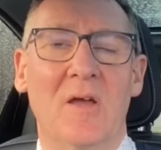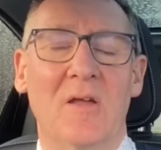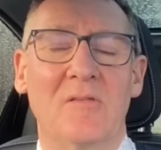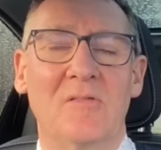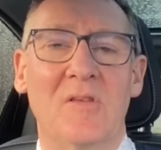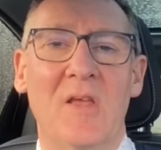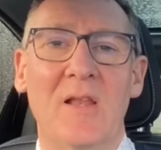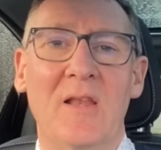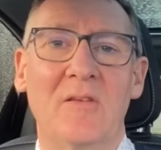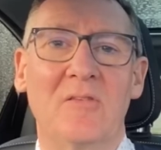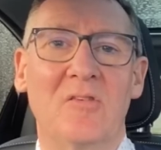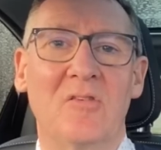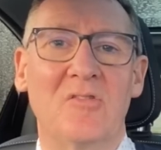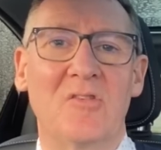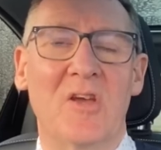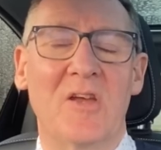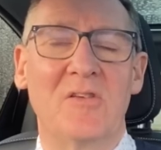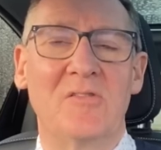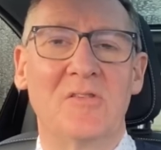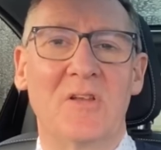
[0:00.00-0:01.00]
tell it to
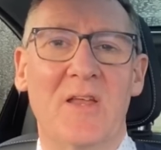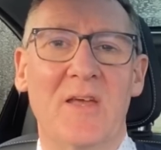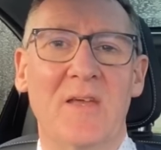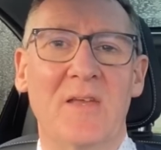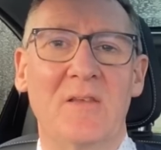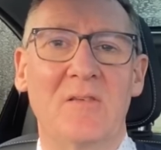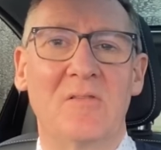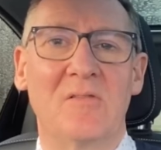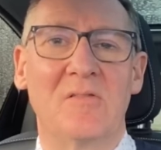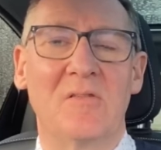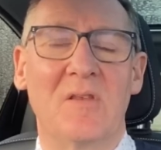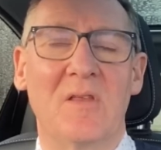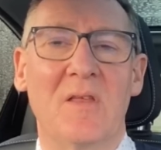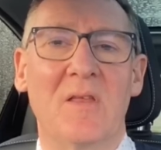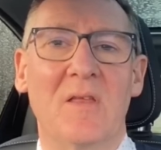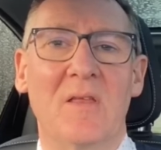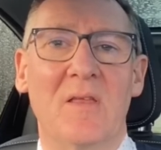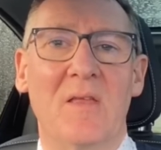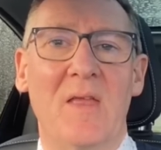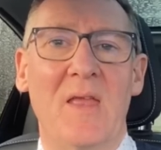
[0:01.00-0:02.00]
change lanes,
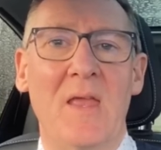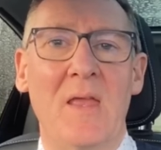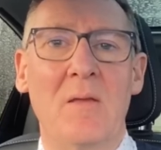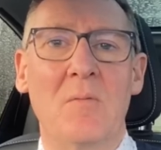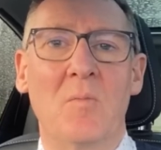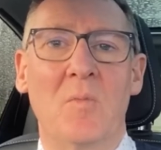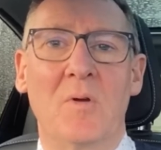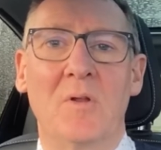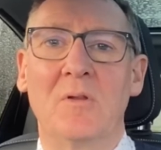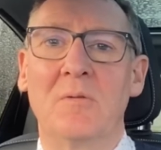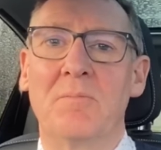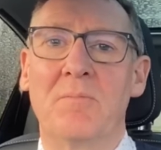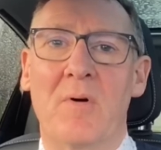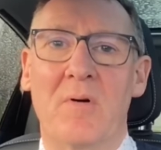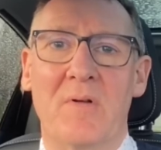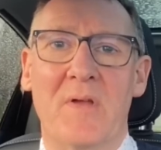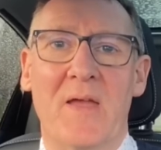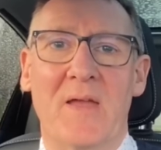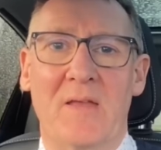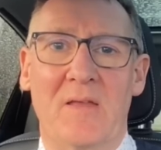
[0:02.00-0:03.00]
it will
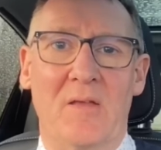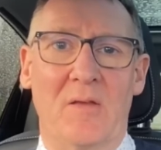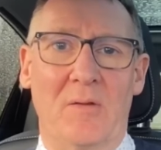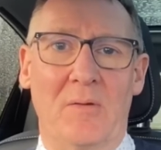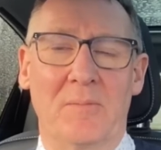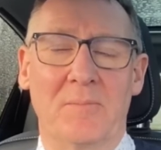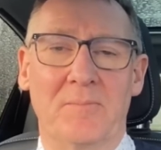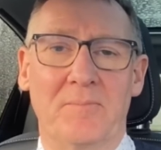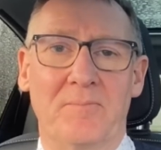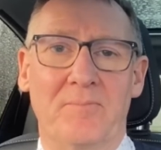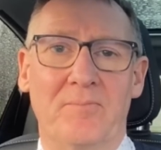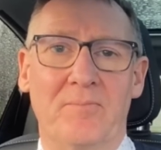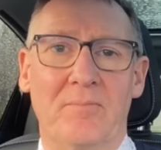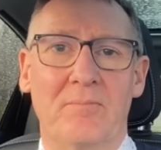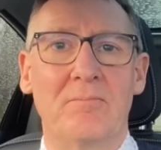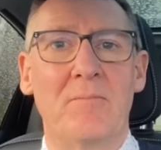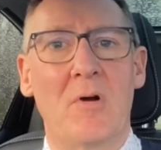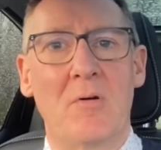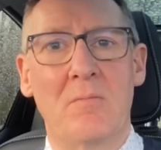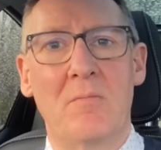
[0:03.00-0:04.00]
bong at you.
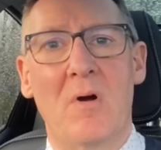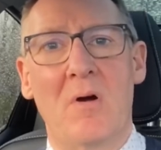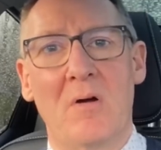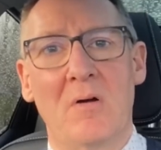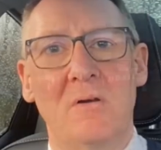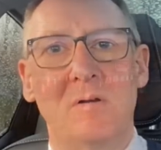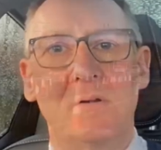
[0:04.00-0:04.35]
Bong bong.